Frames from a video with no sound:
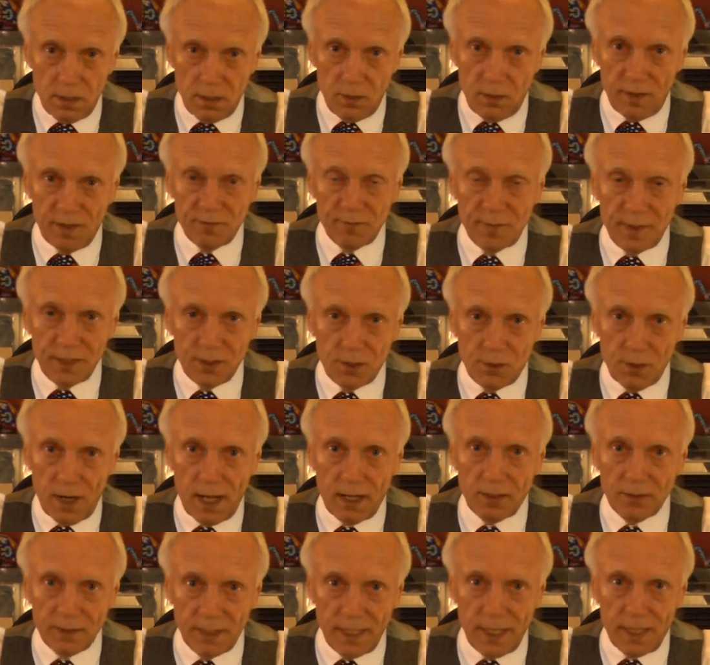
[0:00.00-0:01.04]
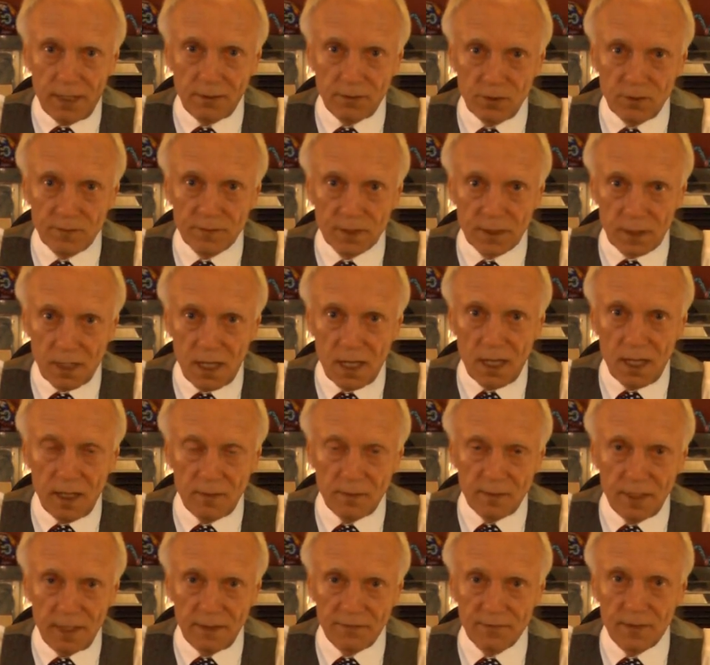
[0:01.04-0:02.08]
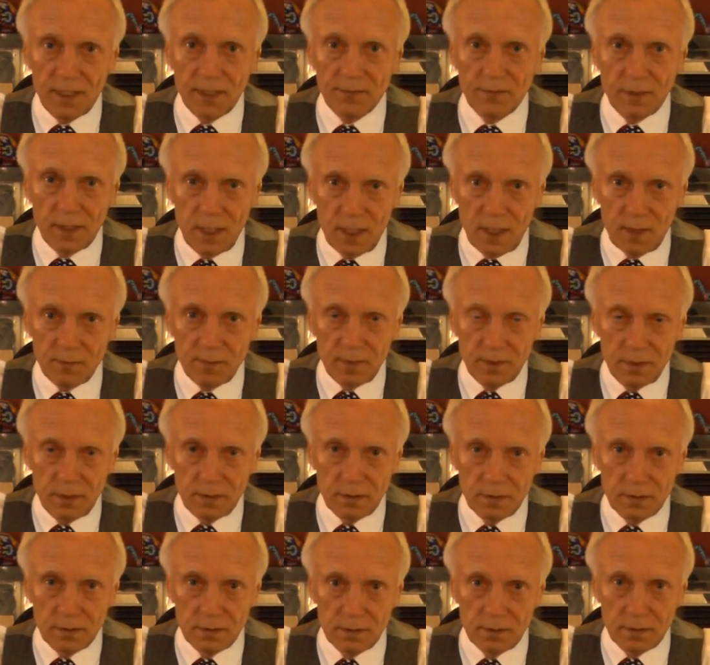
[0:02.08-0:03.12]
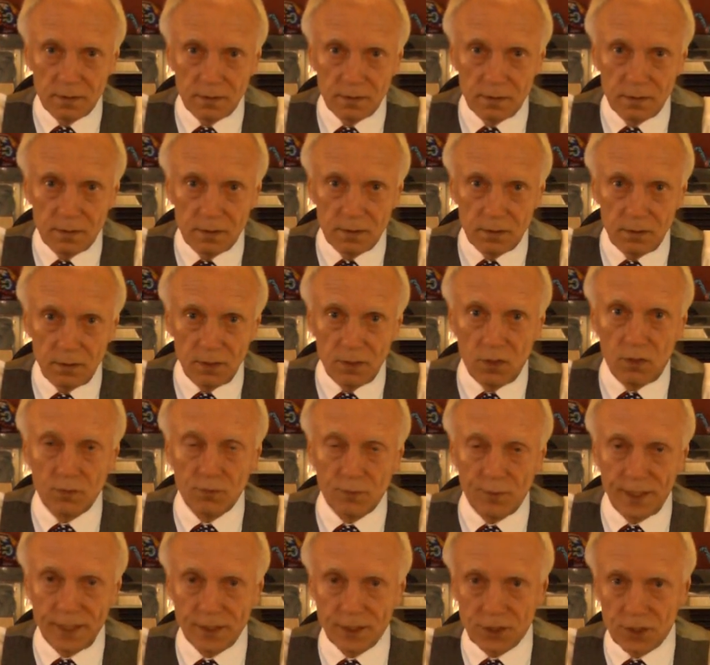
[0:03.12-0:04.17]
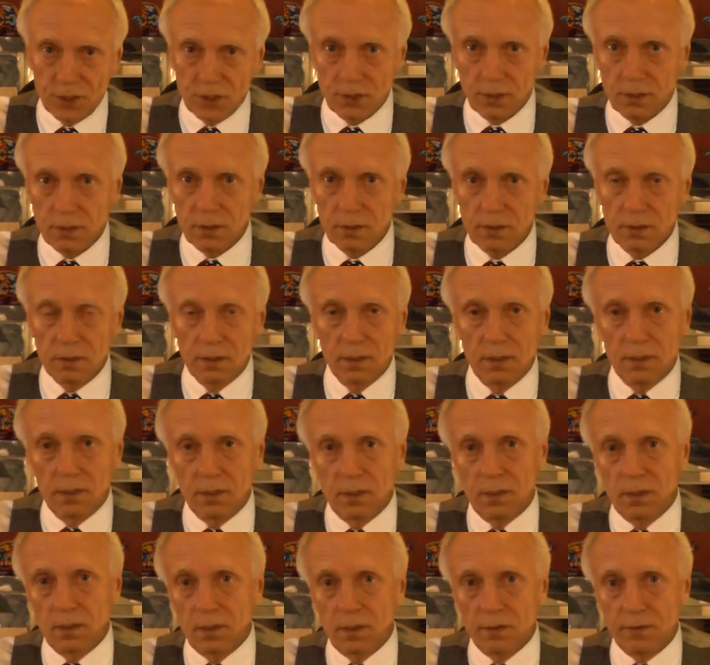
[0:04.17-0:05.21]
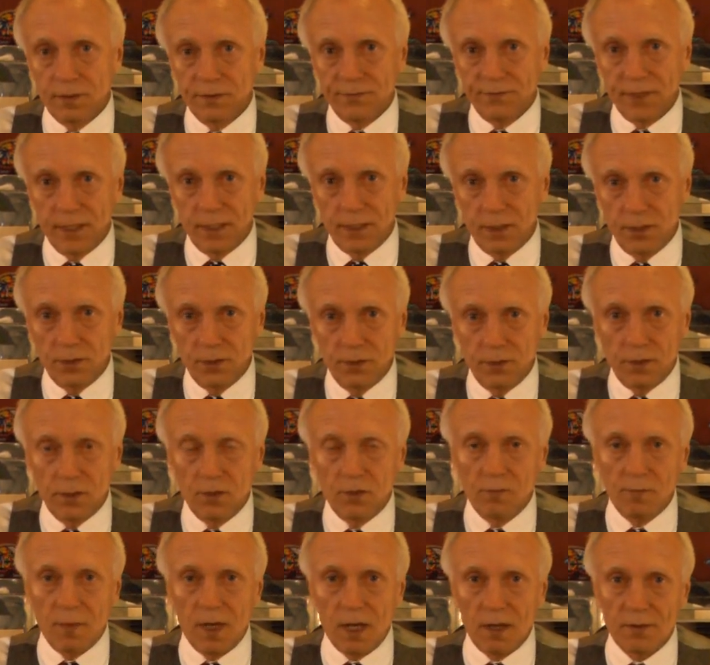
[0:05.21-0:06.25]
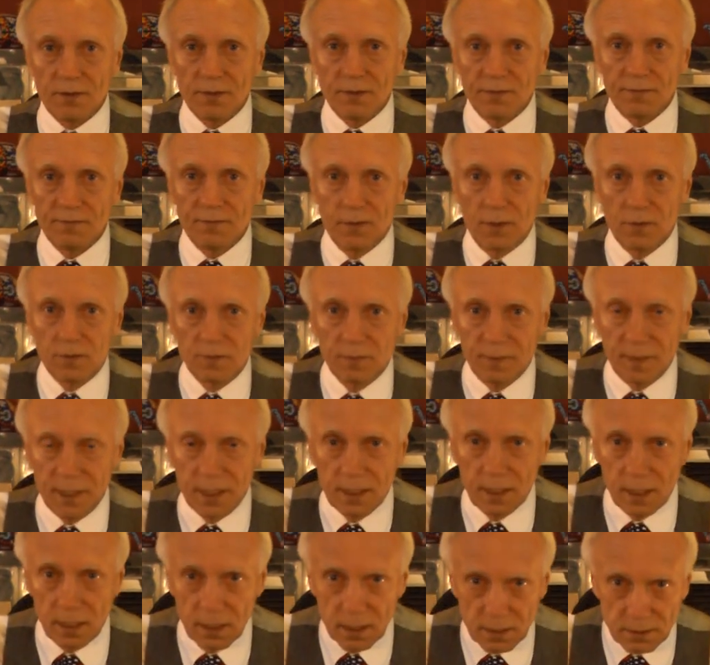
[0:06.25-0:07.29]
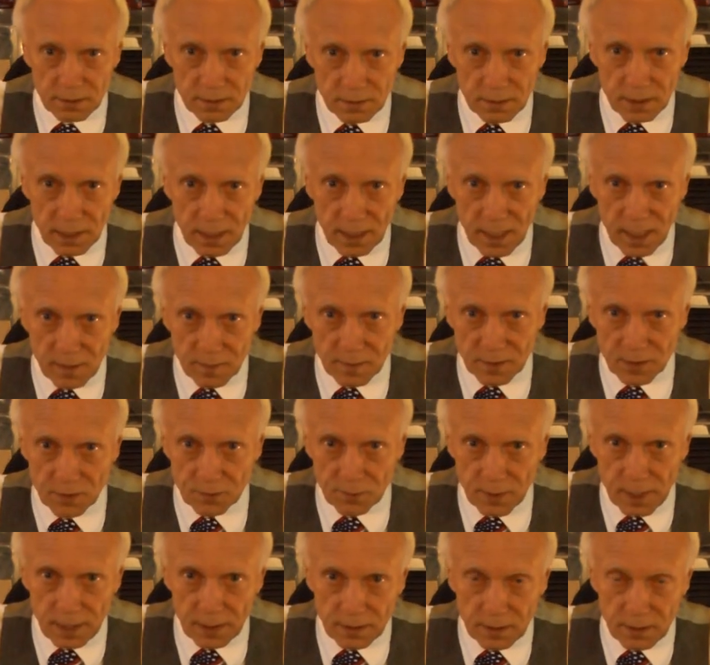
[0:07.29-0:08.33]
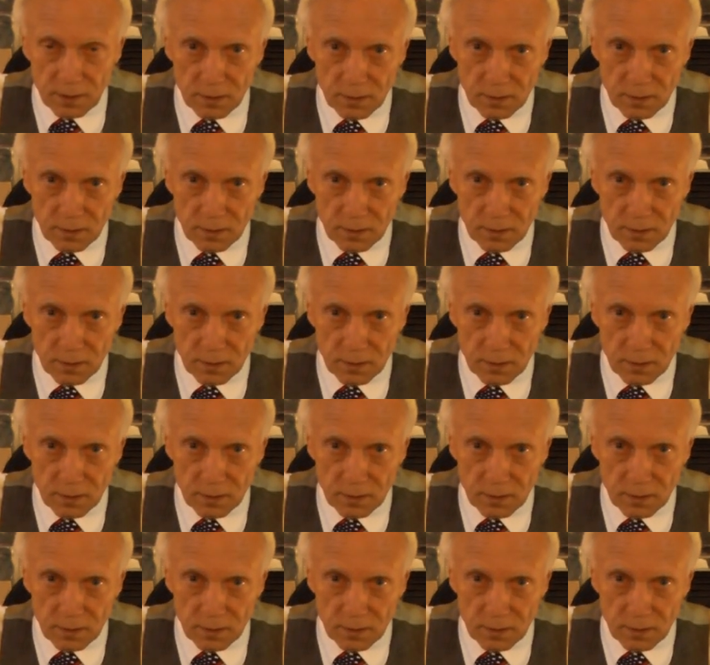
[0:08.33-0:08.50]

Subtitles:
who have been ground down over time, have given up, who don't register, or if they do, don't bother to vote because the game is rigged.